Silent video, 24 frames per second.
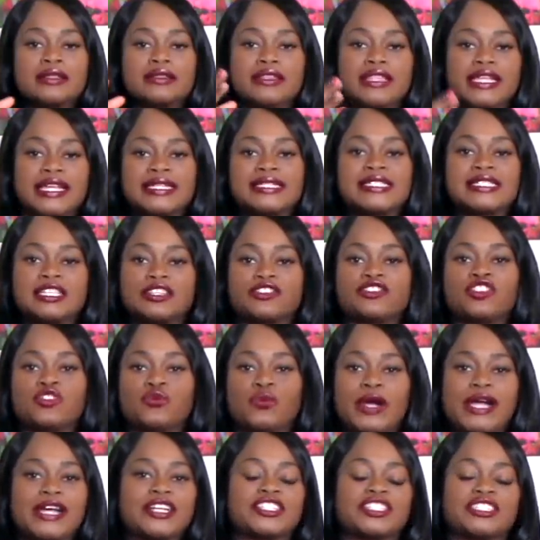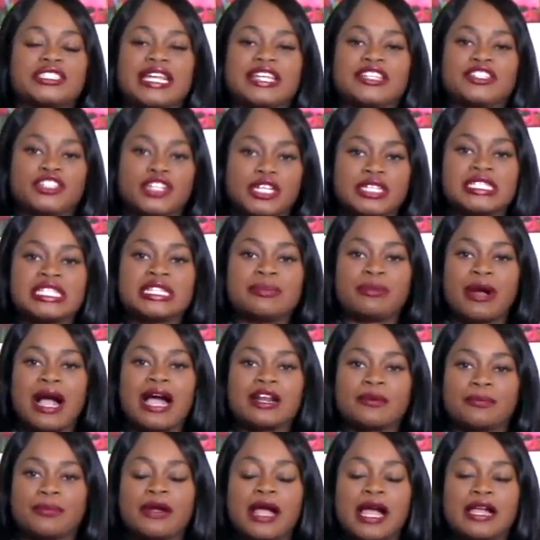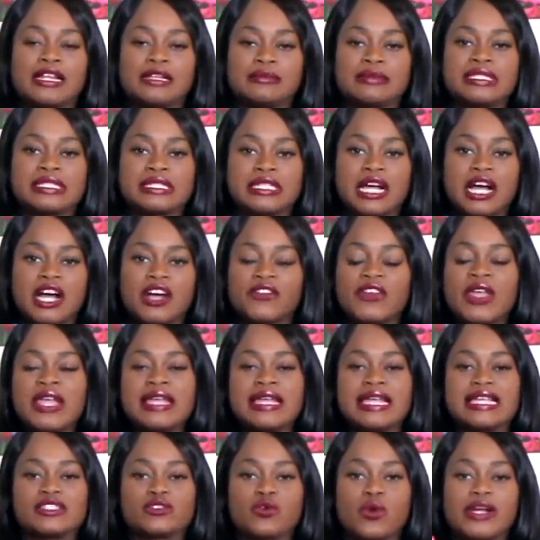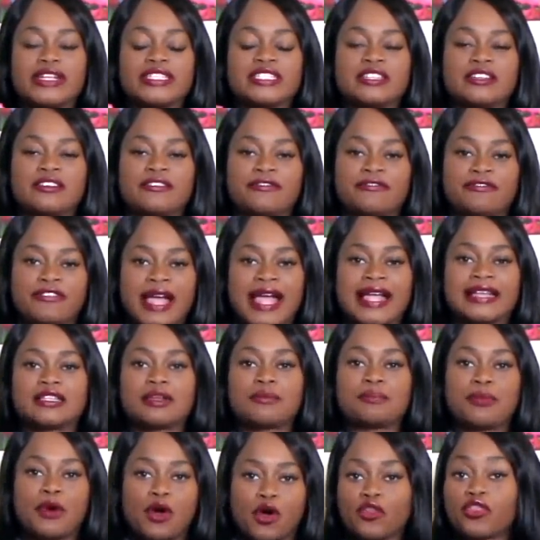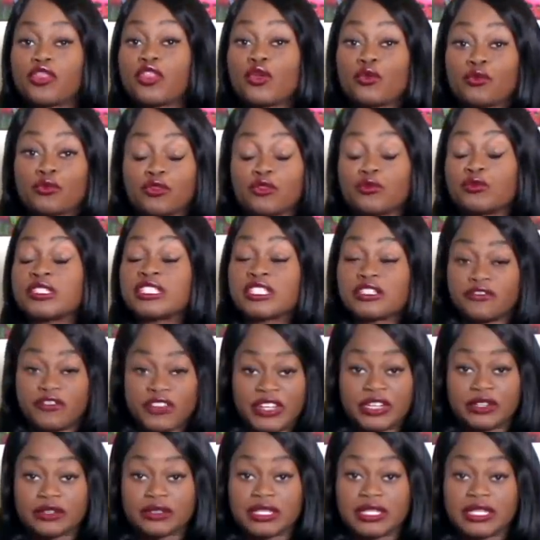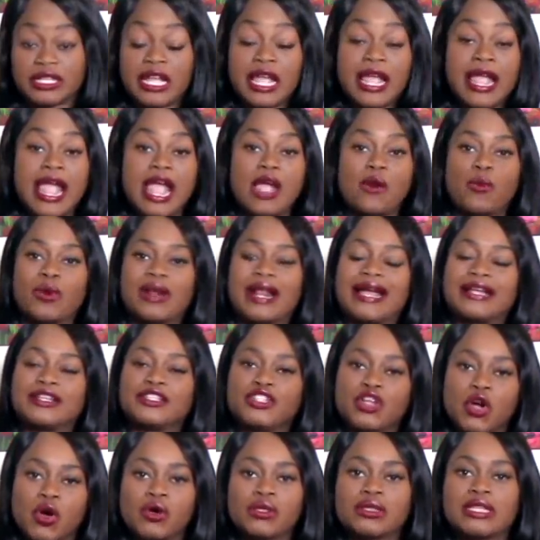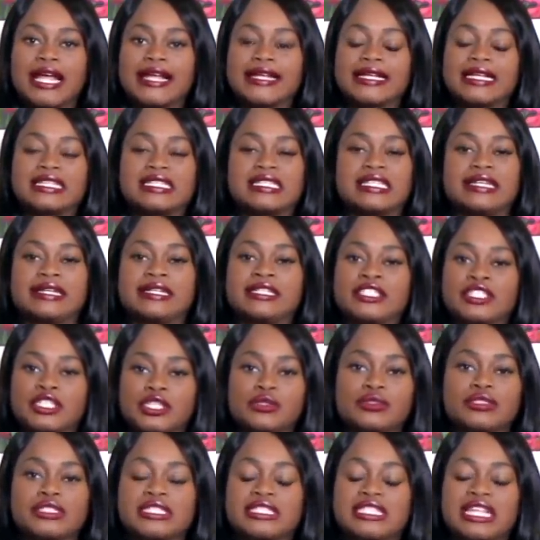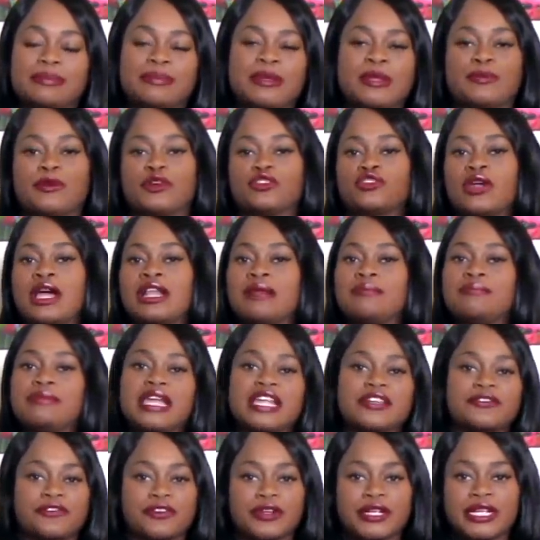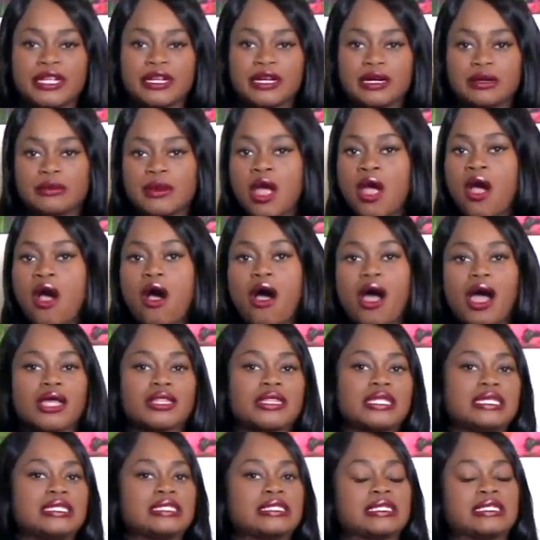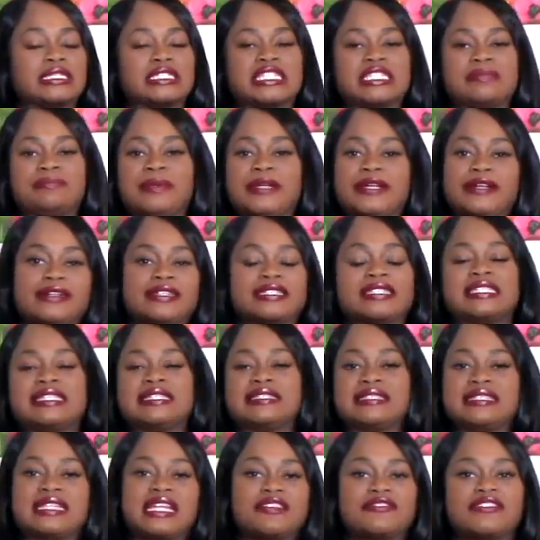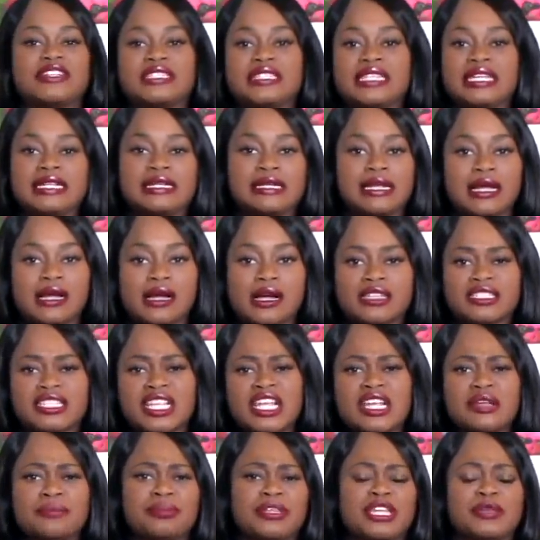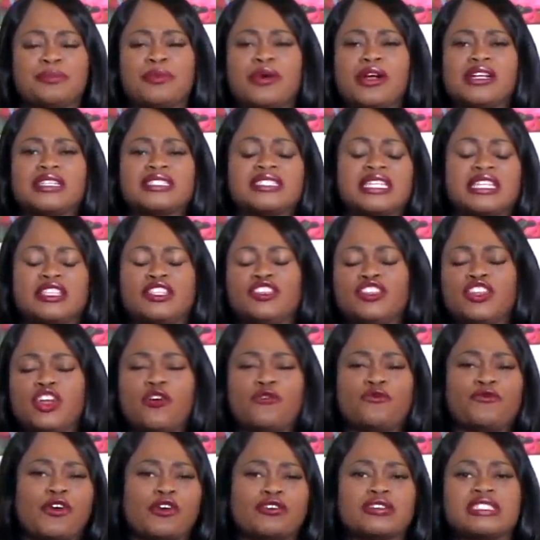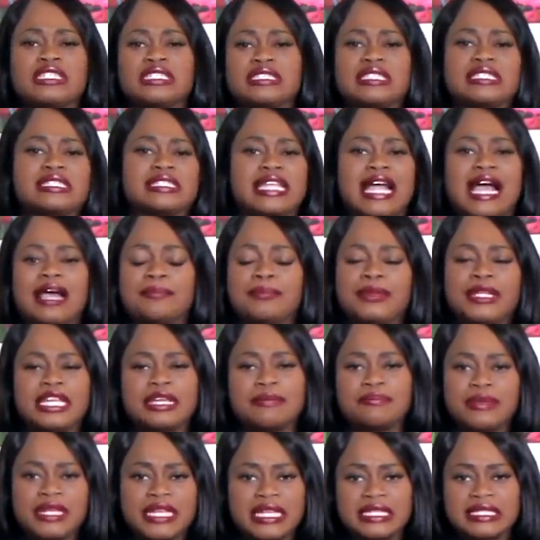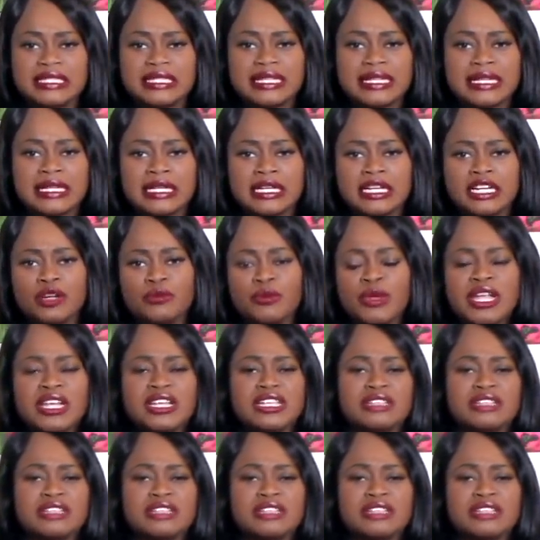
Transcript: this situation that Jussie brought upon himself is going to affect both groups severely. And what I don't like is the excuses that people are trying to make for him, all these conspiracies conspiracies and everything else. People are saying, you know, folks need to stop being mean to him,